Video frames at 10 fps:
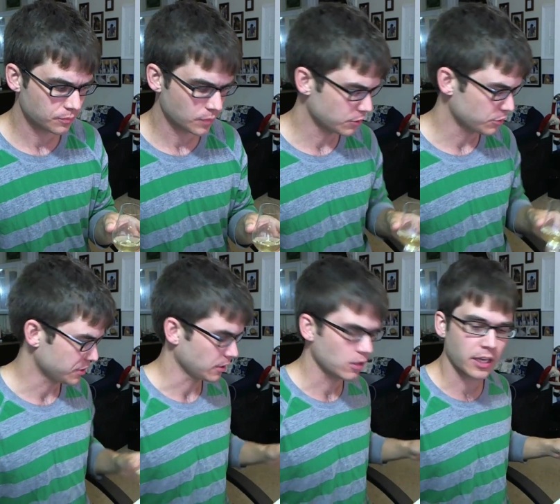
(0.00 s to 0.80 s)

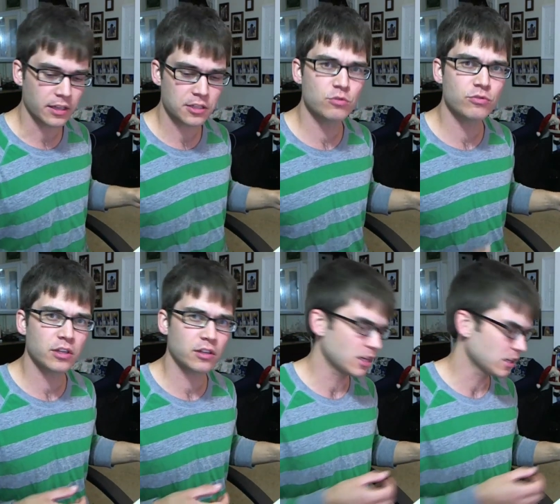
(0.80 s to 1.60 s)
Interesting. Okay, let's move
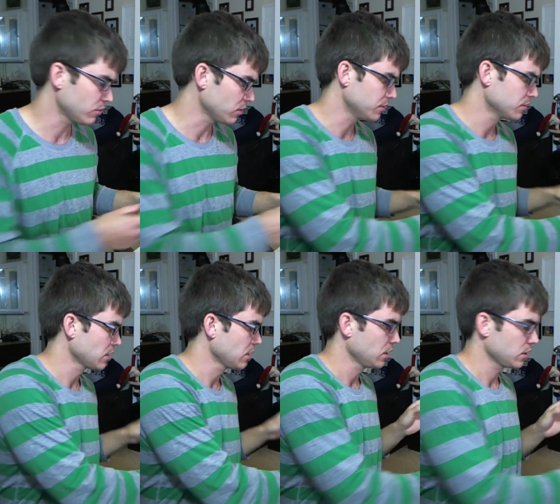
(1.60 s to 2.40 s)
on to Lagavulin
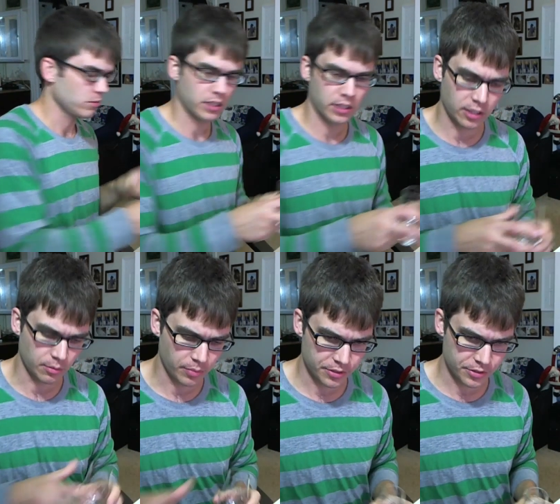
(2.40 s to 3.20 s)
so we can get a
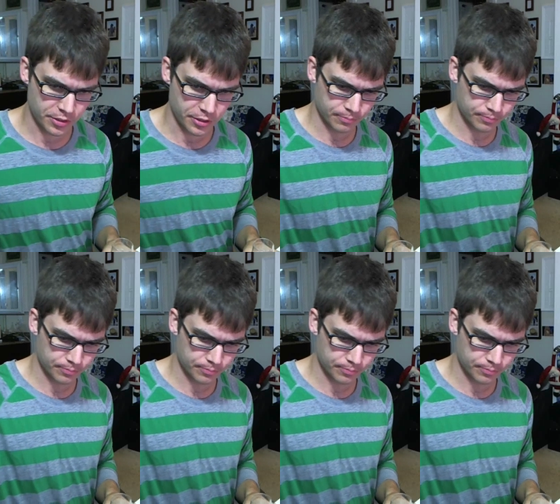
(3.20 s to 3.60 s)
comparison here.